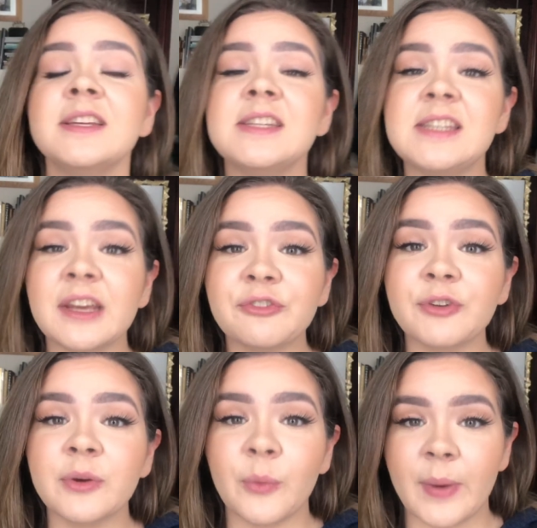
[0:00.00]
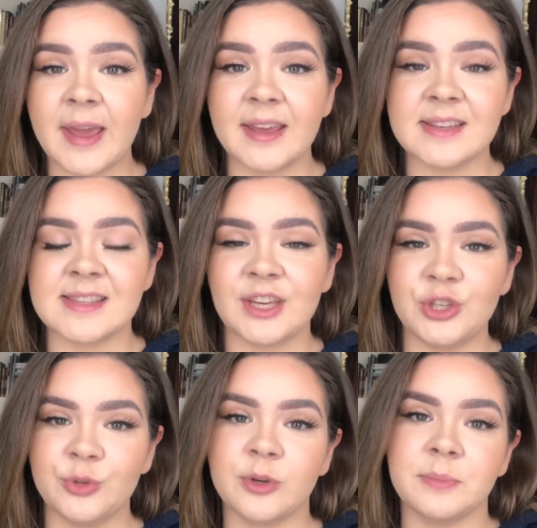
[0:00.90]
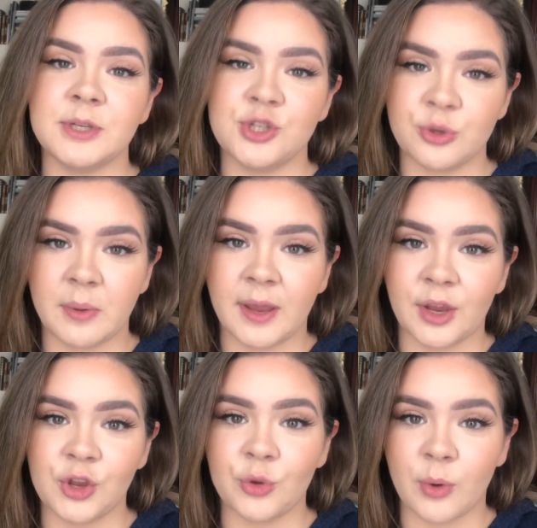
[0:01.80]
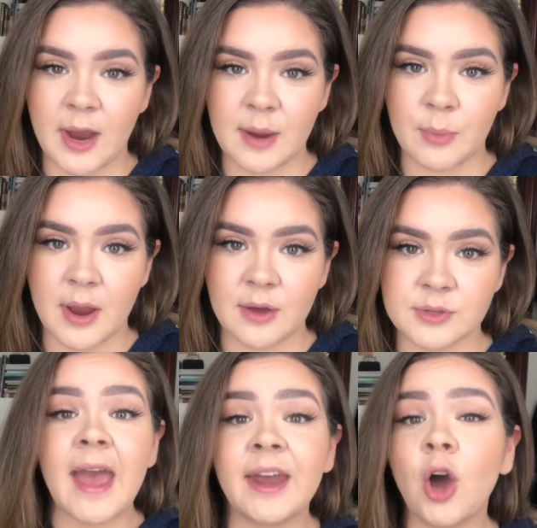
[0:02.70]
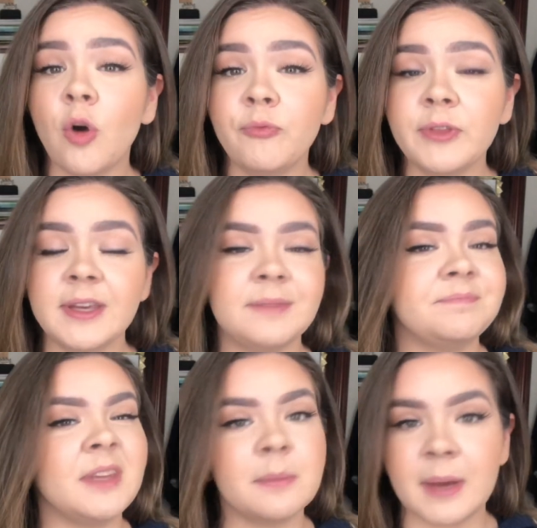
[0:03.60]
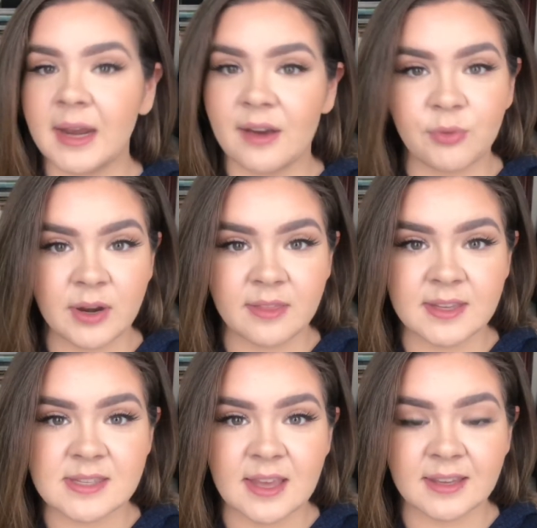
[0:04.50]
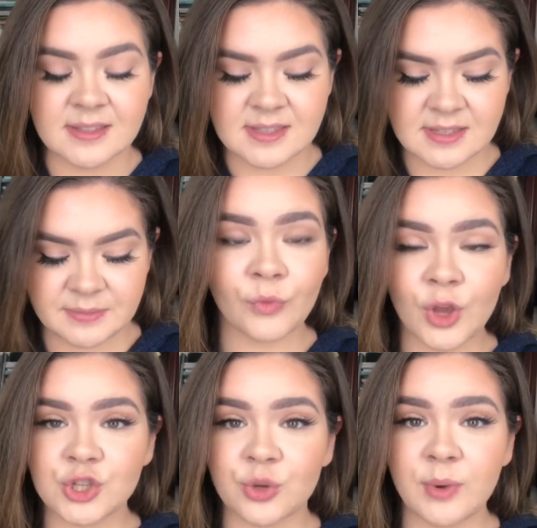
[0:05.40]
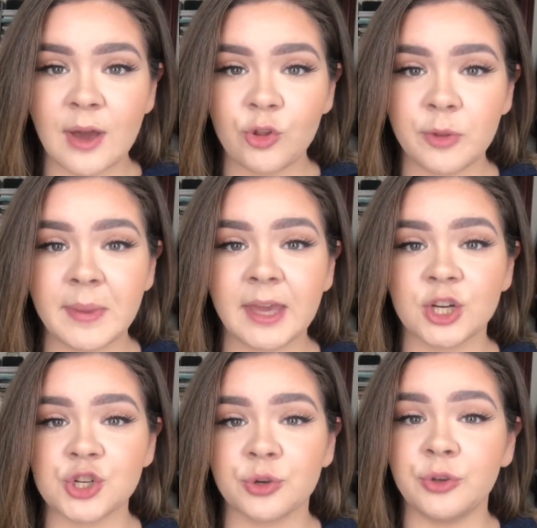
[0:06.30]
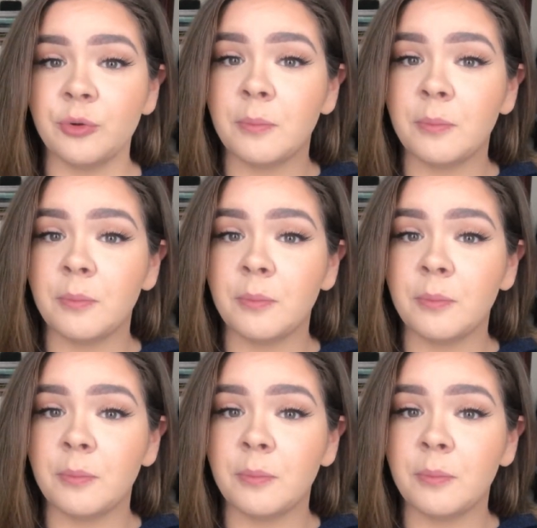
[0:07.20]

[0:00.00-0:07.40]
different ways that you can be doing your eyebrows, and hopefully you might have one of these things. So not only am I going to show you